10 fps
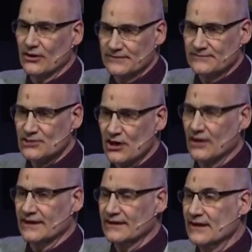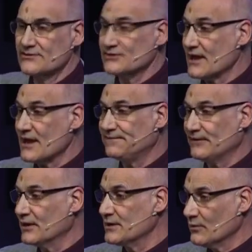of joy. And so therefore,
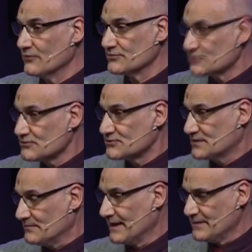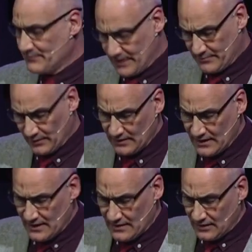he wants us to be a people
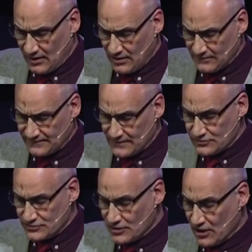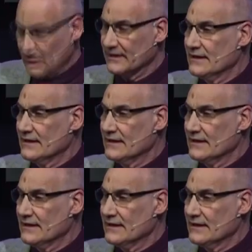of joy.